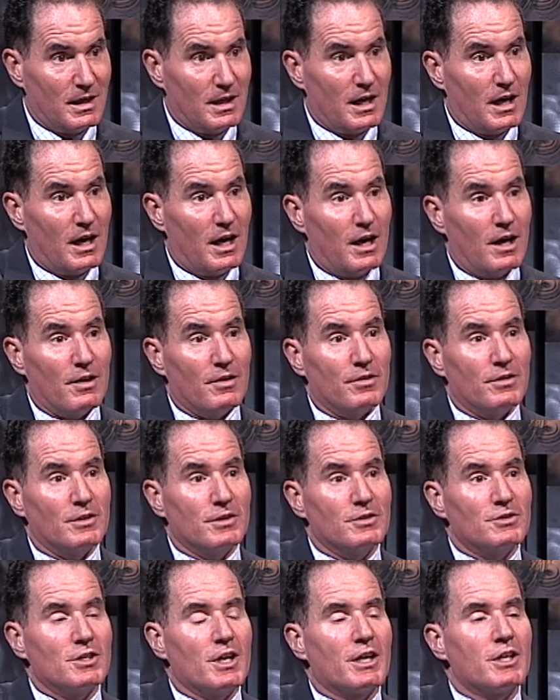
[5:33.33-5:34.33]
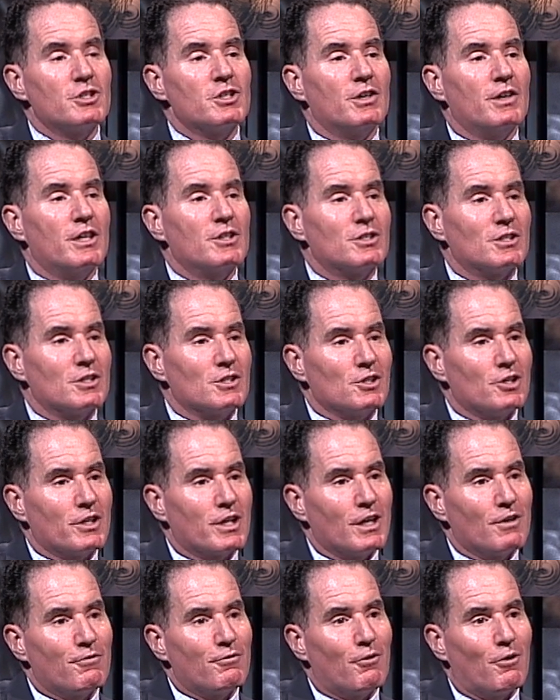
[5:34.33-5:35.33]
uh, this younger generation is
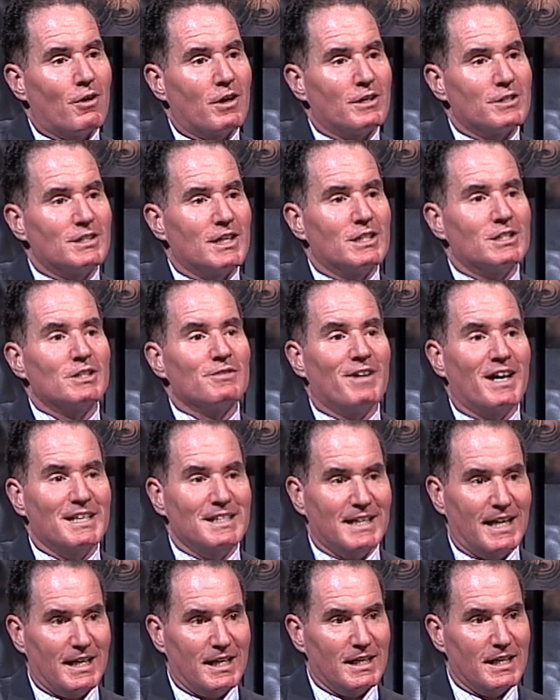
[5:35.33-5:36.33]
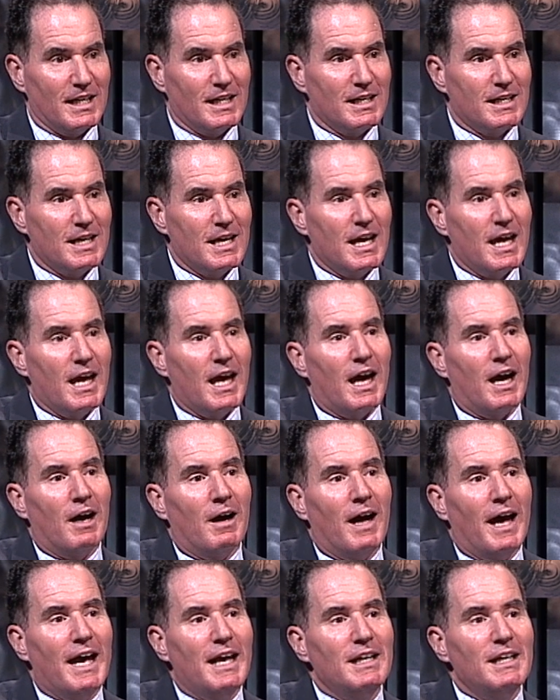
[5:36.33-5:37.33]
looking for a sense of identity, uh,
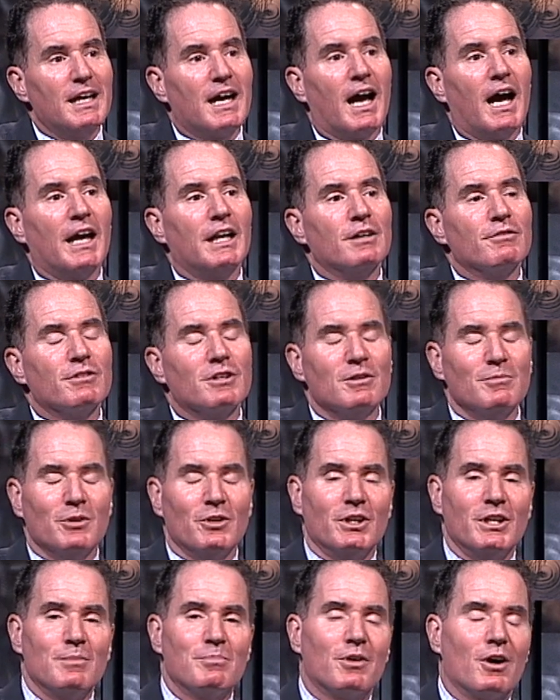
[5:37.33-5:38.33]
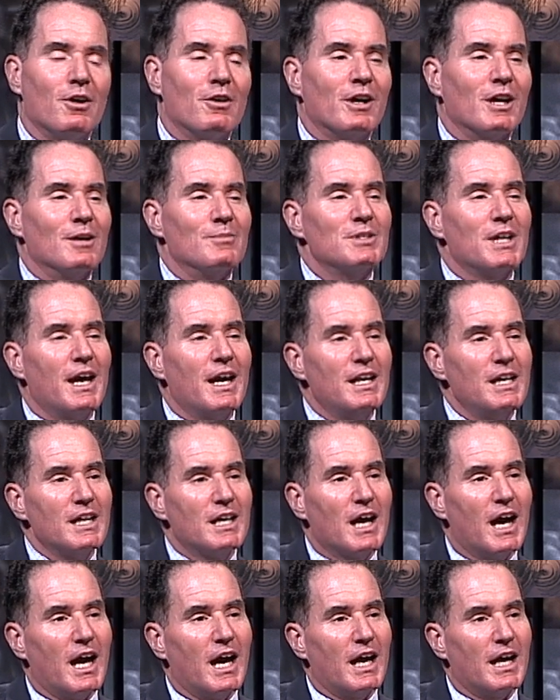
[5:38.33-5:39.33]
any kind of community programs, any
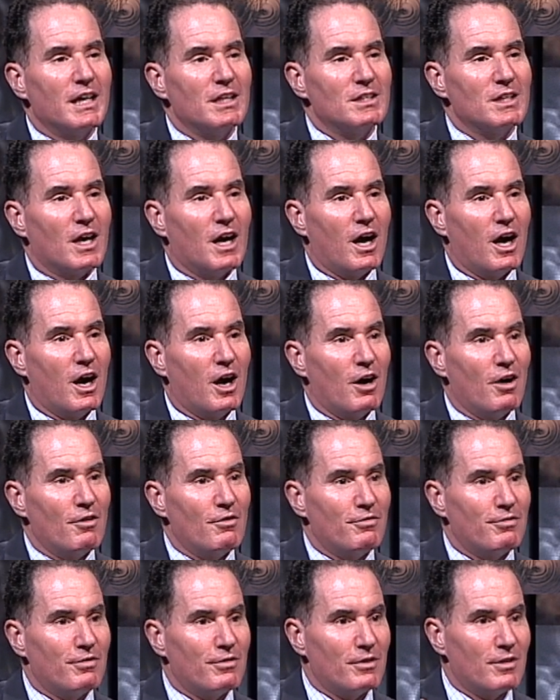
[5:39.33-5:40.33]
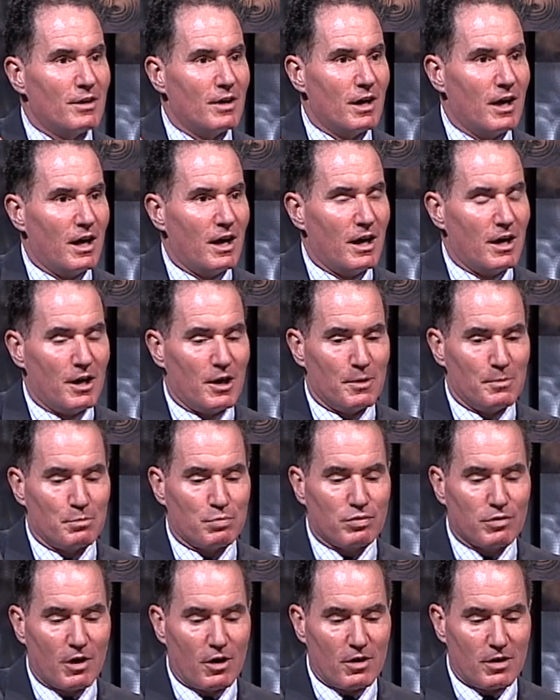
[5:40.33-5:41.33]
kind of uh,
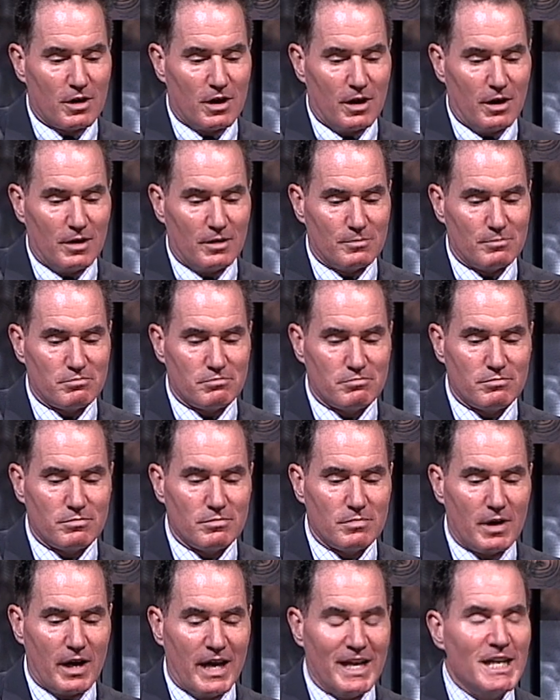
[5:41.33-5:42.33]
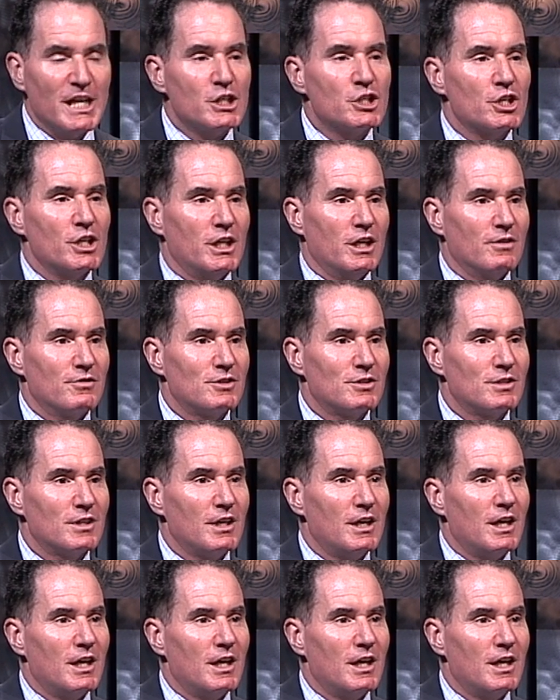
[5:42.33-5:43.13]
pro, uh, initiatives